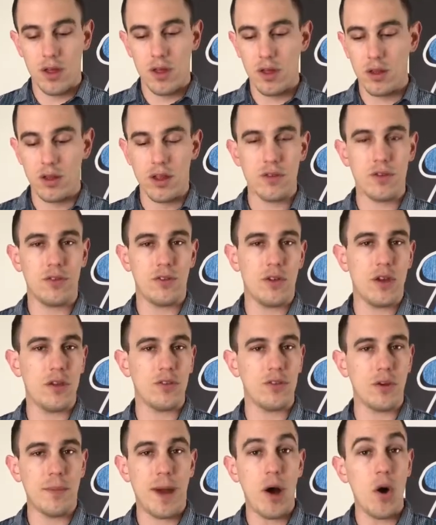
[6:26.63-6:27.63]
unless they
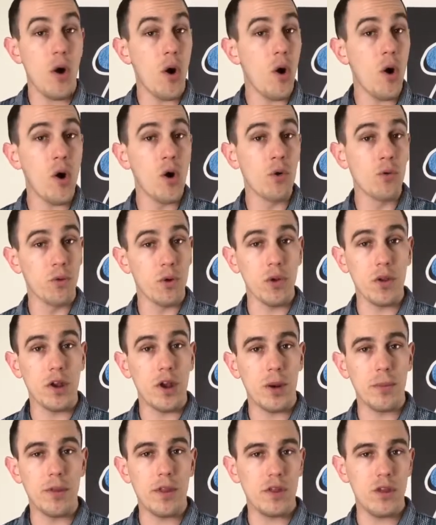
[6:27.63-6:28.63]
somehow all roll a
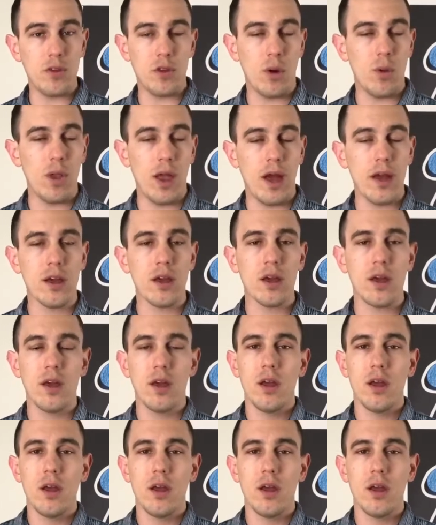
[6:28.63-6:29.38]
number that you don't like,